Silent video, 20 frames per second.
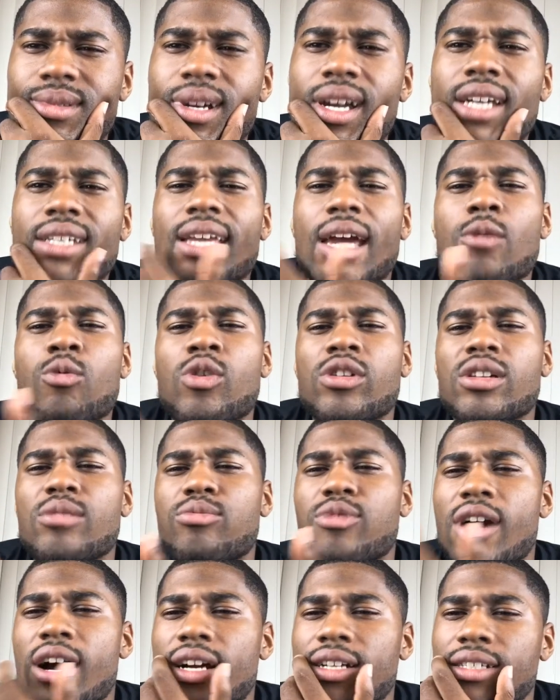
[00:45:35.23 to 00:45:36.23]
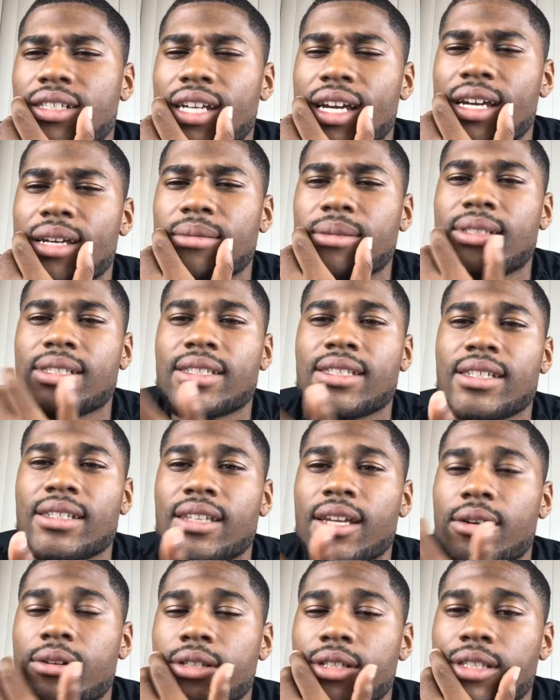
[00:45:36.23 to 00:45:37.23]
They want LeBron James to sit
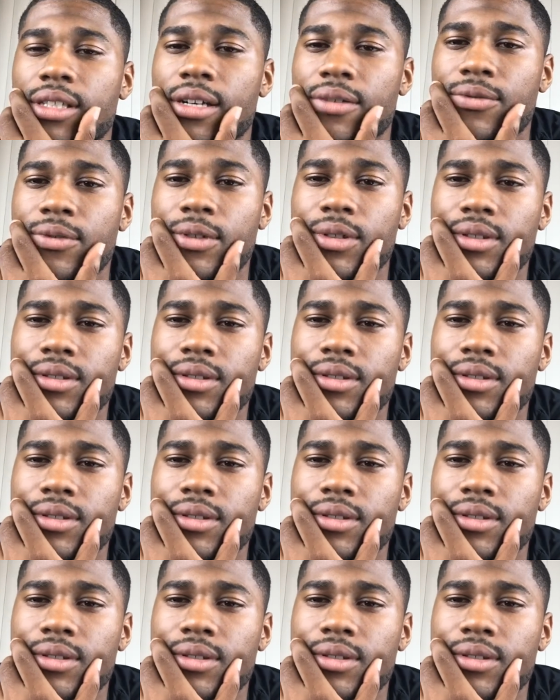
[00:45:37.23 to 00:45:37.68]
there and suffer